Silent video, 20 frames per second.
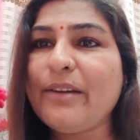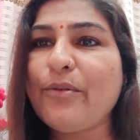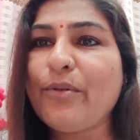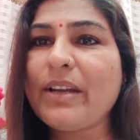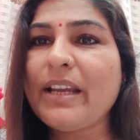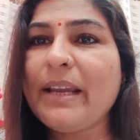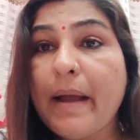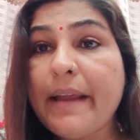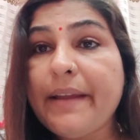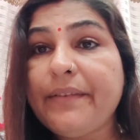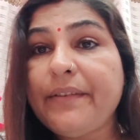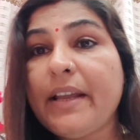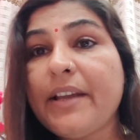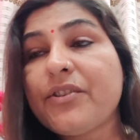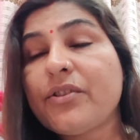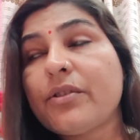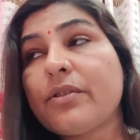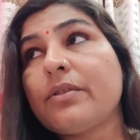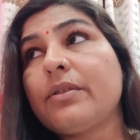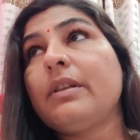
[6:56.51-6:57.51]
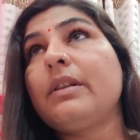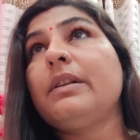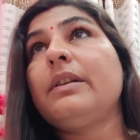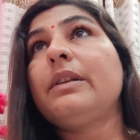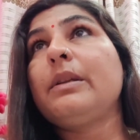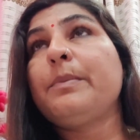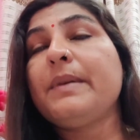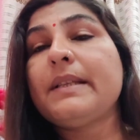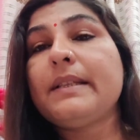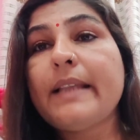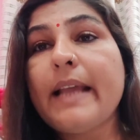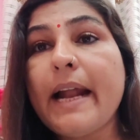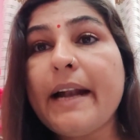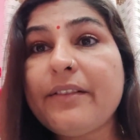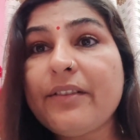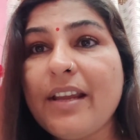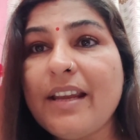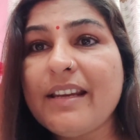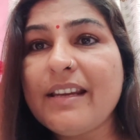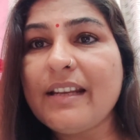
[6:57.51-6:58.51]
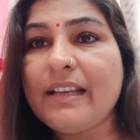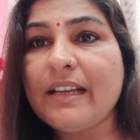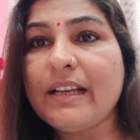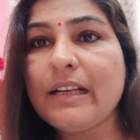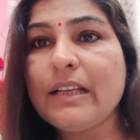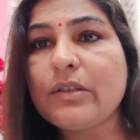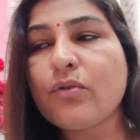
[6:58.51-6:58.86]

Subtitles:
Okay, my next tip is that think in English.